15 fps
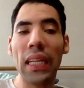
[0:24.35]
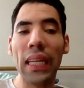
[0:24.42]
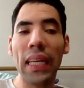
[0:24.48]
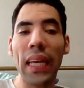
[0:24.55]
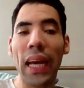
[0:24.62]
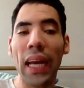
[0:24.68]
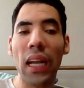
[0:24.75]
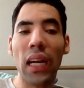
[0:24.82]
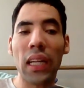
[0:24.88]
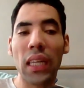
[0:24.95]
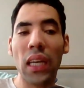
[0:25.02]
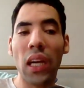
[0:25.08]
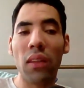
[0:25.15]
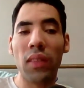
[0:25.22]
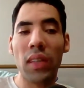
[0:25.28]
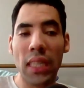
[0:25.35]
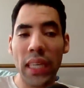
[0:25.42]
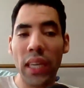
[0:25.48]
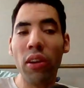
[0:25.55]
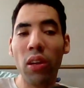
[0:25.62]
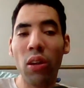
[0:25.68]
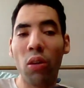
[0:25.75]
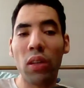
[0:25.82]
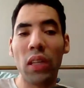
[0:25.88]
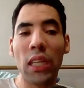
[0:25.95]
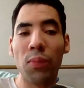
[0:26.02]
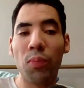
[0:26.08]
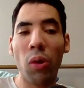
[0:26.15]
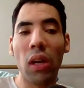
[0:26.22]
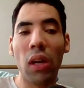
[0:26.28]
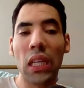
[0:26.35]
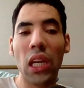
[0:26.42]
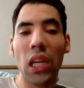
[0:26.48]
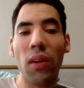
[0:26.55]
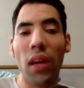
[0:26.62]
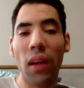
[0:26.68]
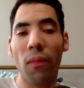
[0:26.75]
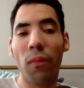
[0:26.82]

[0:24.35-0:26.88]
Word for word: the end of the, uh, the series, or is this book after your,